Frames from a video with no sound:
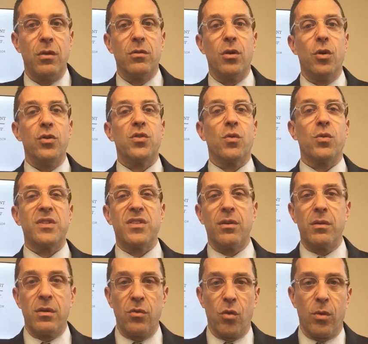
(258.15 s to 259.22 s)
loans will return
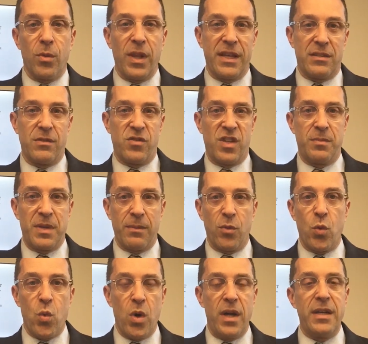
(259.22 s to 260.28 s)
to normal as of September
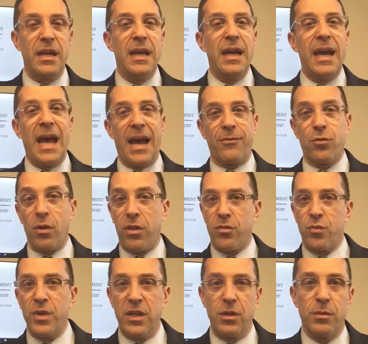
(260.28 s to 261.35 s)
1 after a
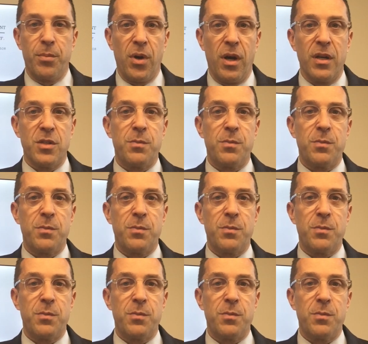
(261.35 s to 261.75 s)
3-year pause.